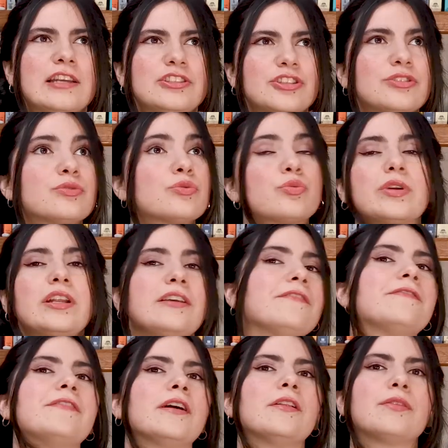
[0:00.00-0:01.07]
I just really
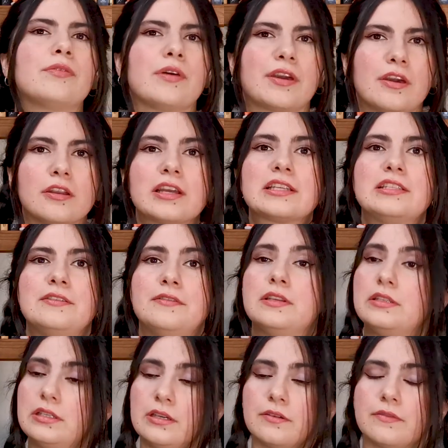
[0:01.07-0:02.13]
felt the
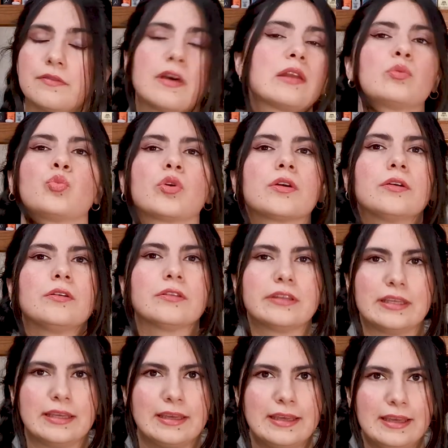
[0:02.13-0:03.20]
connectivity of that
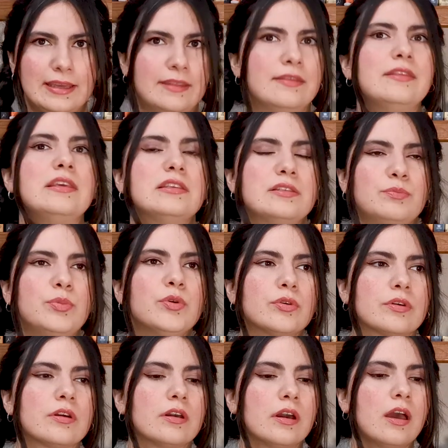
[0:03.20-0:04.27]
world in this
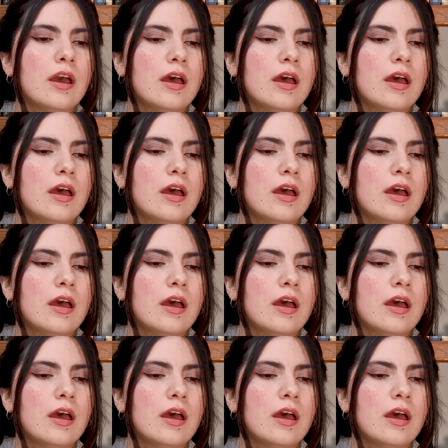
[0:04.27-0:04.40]
book.